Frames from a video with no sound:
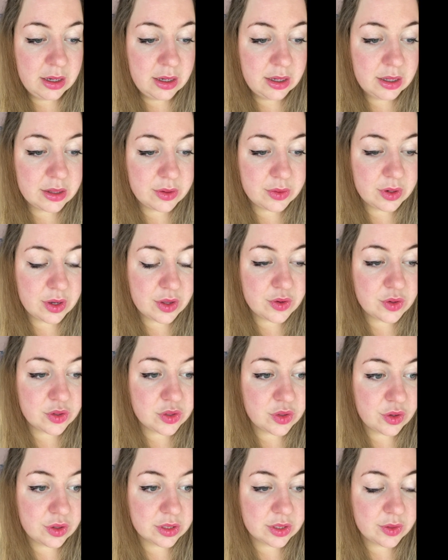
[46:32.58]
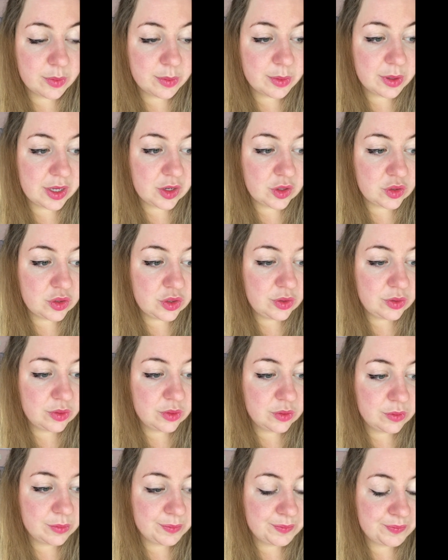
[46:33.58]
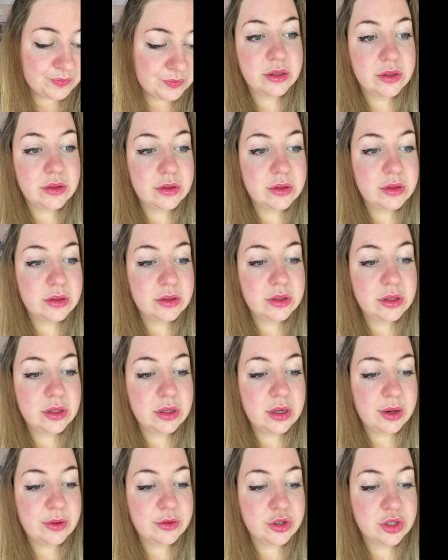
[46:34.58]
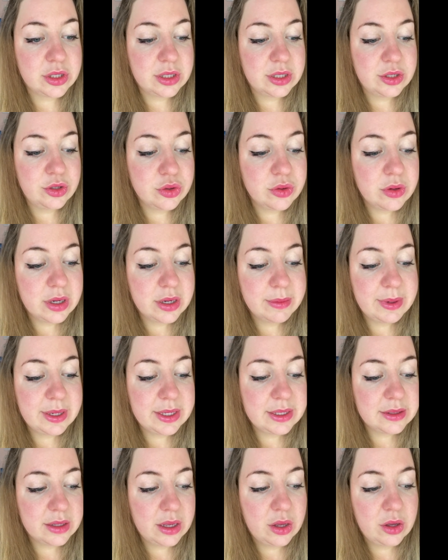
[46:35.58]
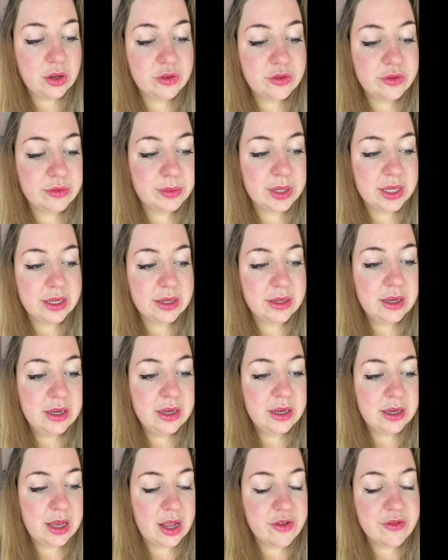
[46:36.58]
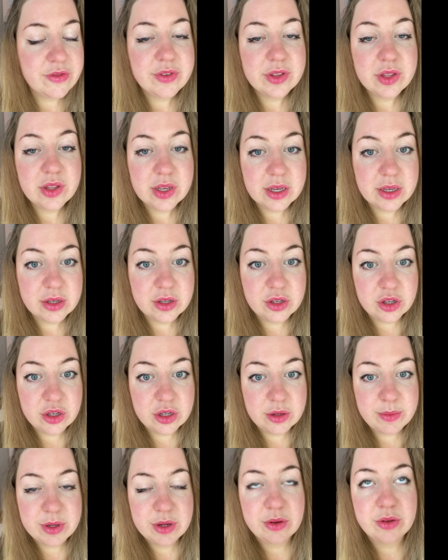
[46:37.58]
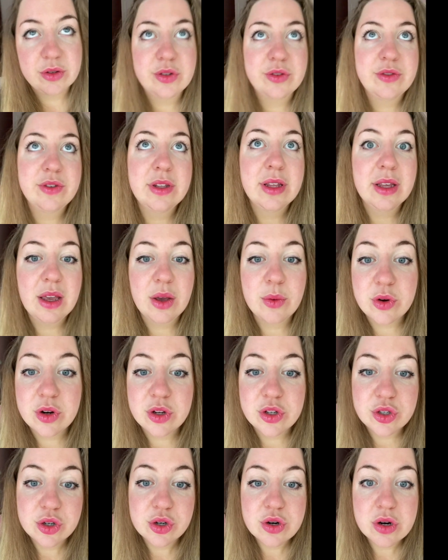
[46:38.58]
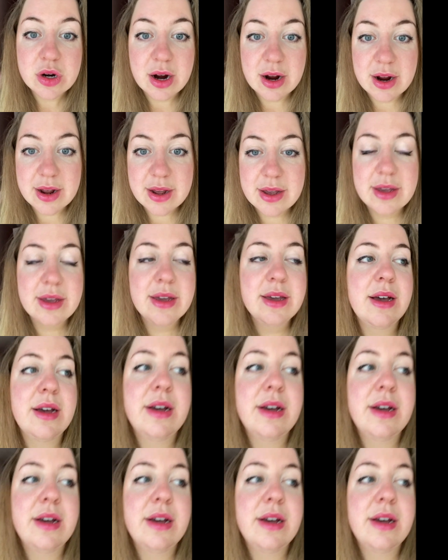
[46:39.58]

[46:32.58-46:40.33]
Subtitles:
There were other songs that were playing too. I was just enjoying myself, and feeling good, but also feeling like I wanted to cry.